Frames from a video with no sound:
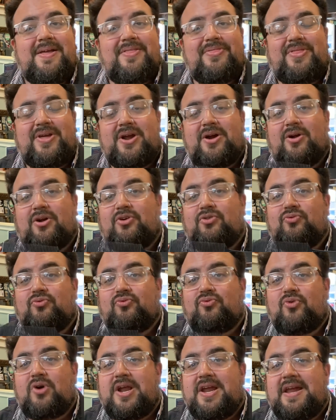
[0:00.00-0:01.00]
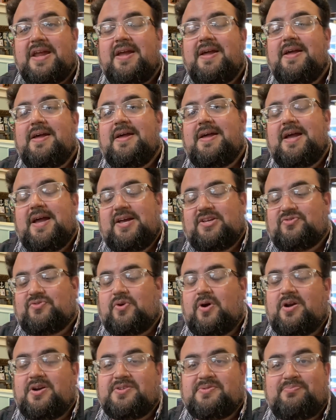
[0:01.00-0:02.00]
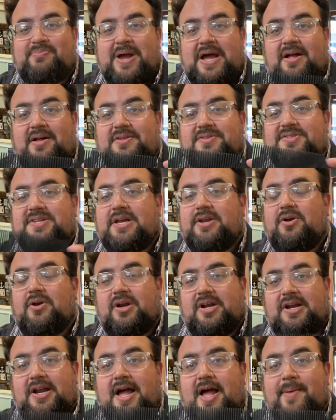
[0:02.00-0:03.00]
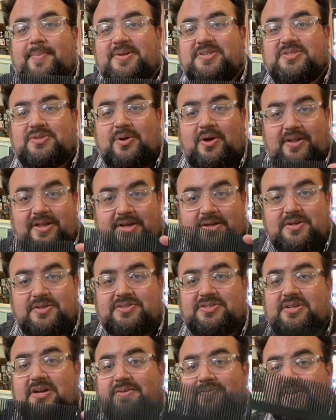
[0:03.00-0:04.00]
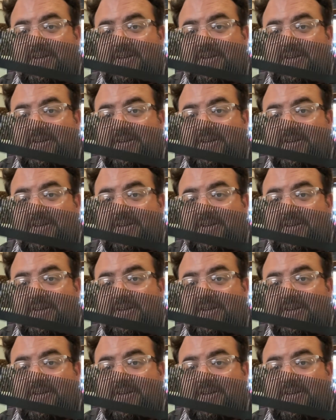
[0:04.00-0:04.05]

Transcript: They are great as far as balance and ergonomics and all that good stuff.